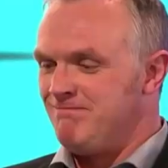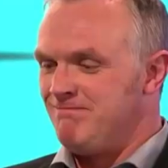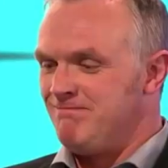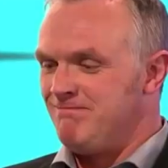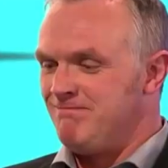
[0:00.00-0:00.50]

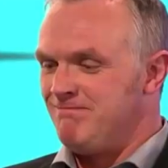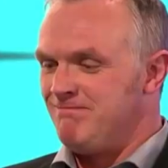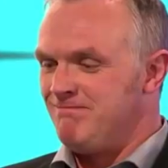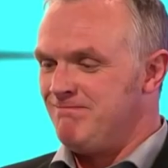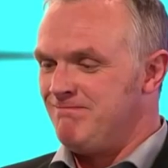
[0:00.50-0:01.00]

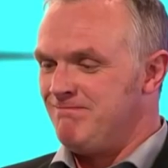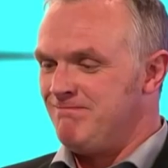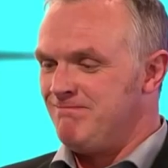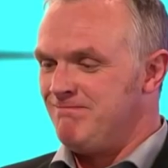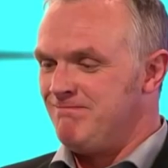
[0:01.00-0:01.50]

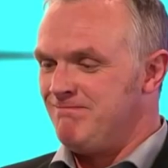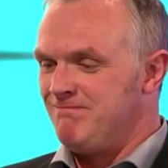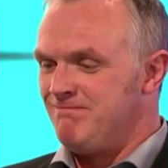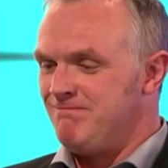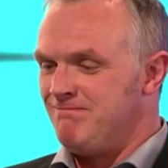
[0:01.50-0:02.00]

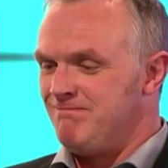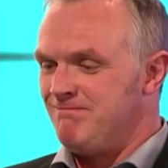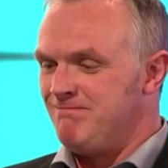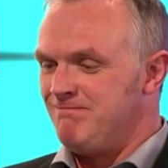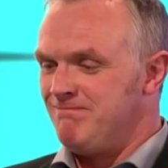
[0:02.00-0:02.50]

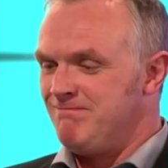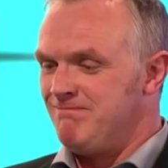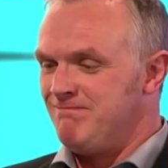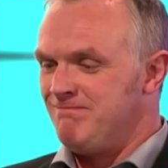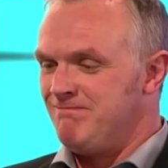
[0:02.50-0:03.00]

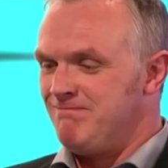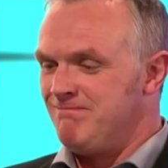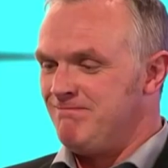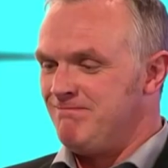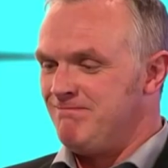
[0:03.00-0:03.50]

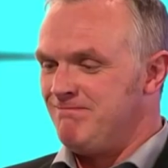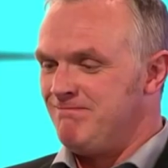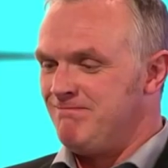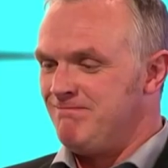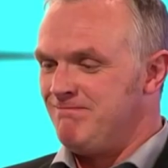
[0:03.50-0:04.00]

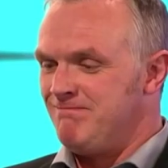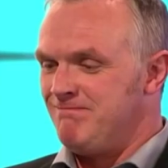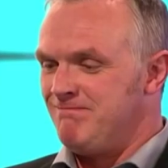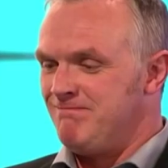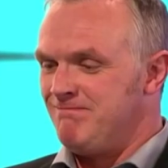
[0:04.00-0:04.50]

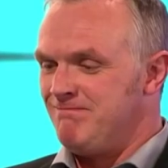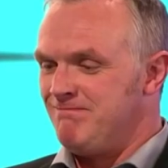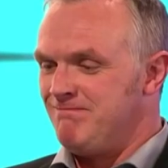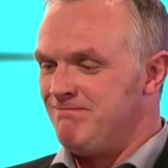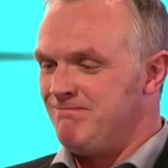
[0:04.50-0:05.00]

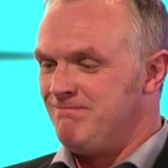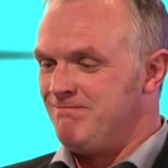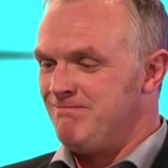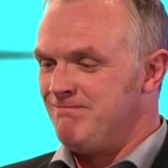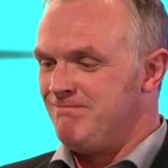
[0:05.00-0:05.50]

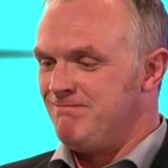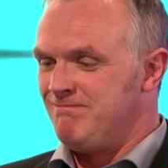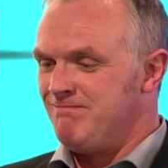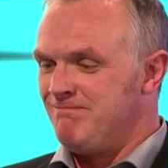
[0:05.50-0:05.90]
(not speaking)